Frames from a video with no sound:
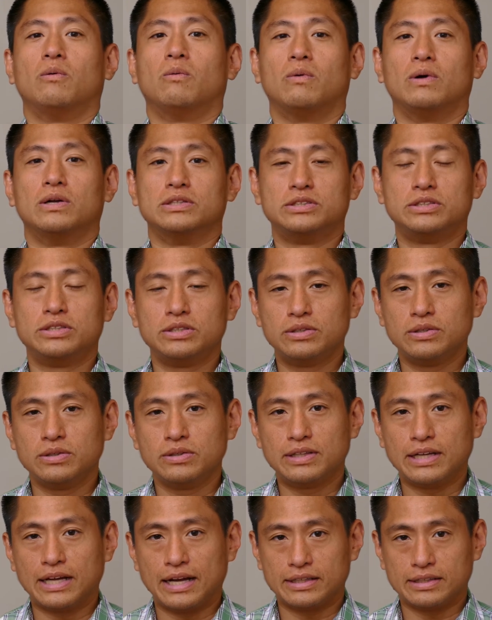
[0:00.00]
Once you do
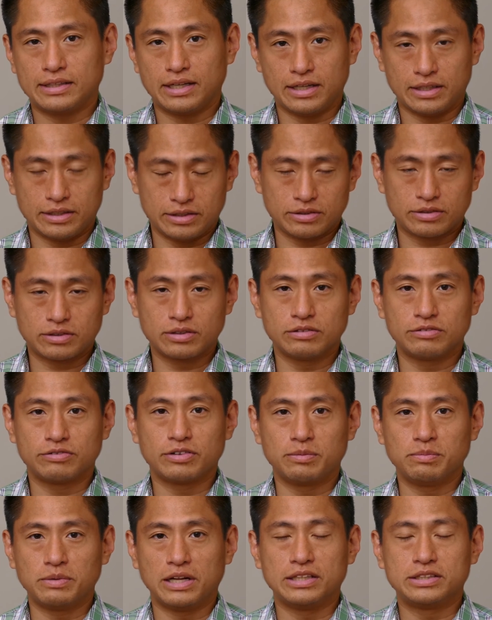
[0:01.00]
that and you
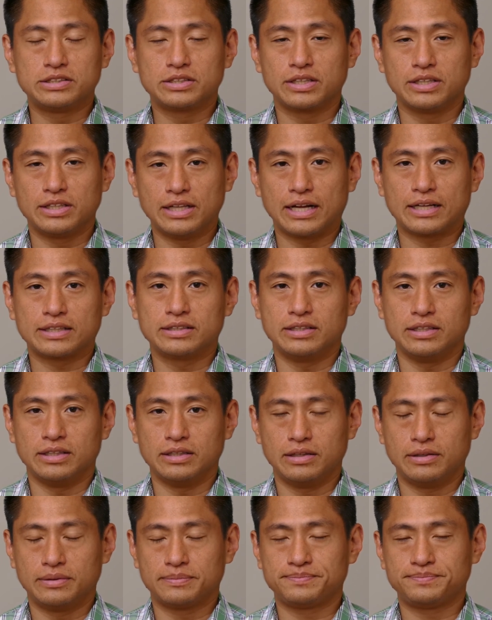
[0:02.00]
confirm that it's
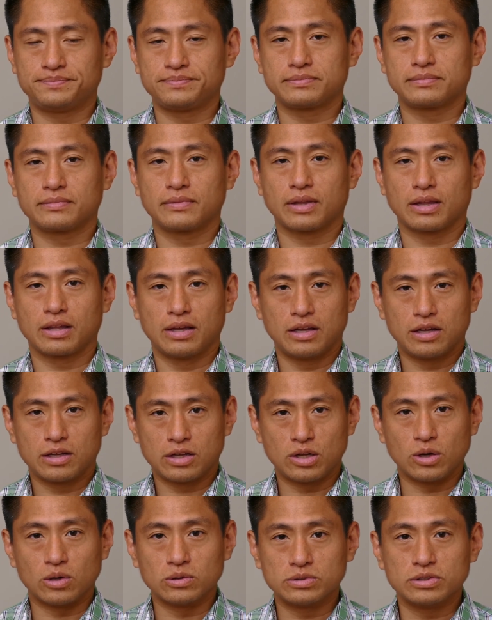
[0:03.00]
connected,
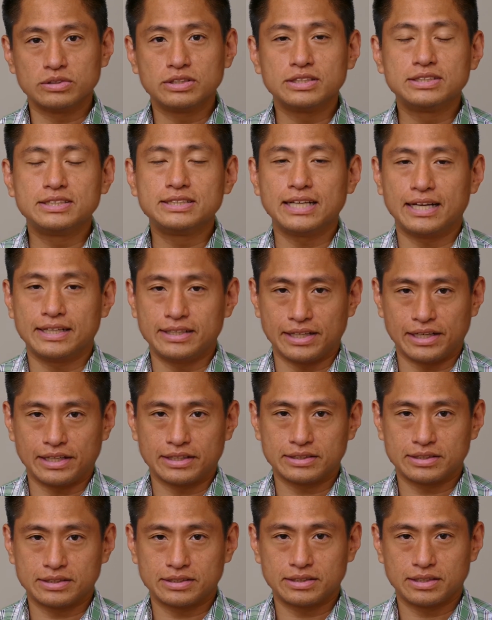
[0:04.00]
go to the
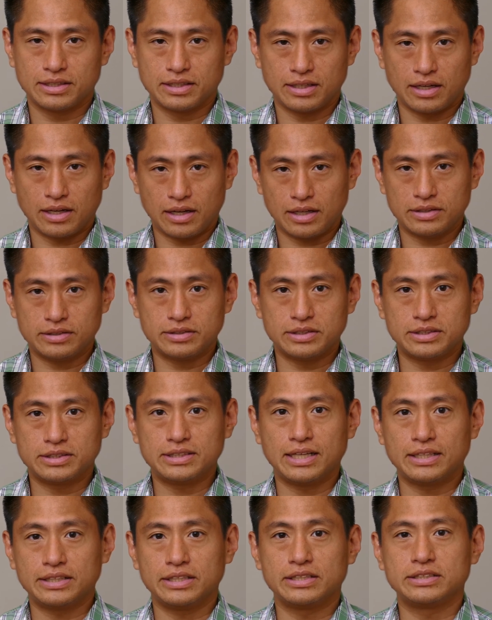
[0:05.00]
settings. Under
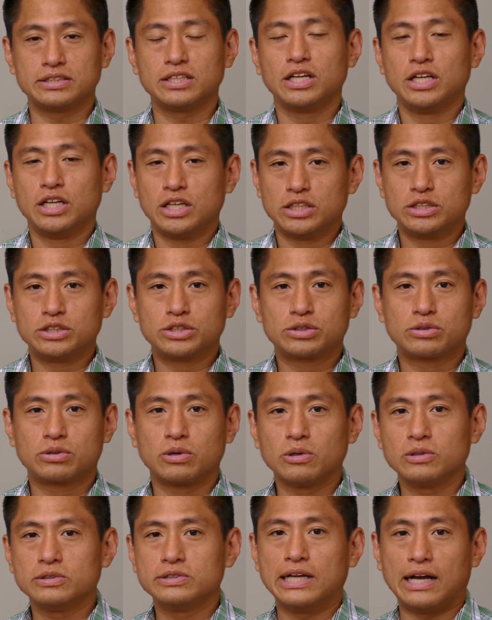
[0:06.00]
settings,
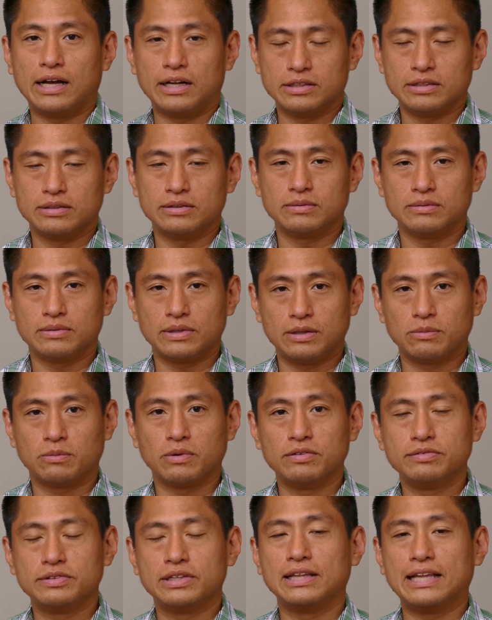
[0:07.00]
scroll down and
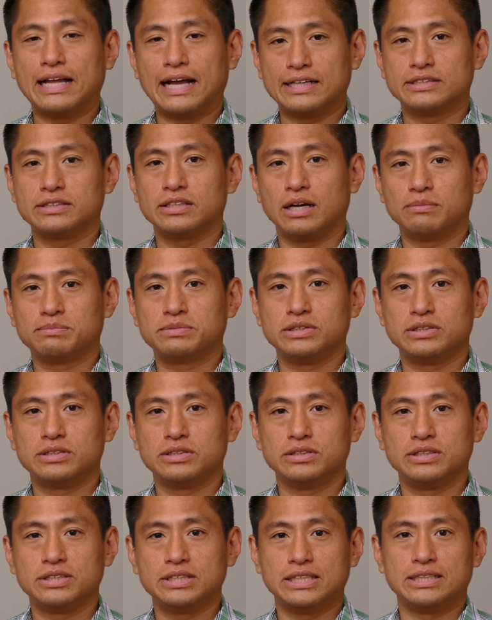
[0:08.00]
one of the last options
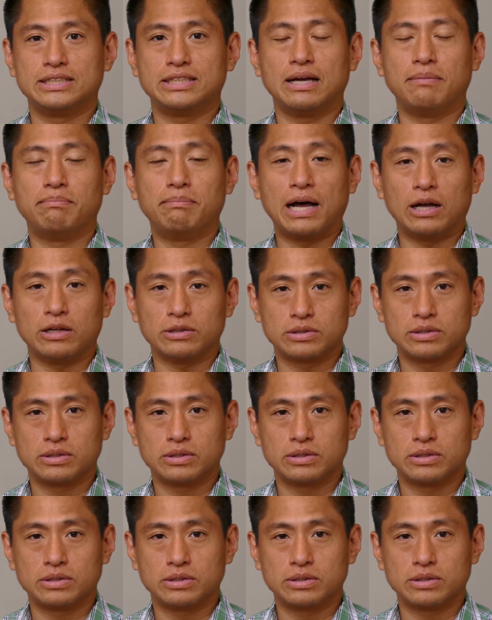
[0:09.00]
you'll see is about.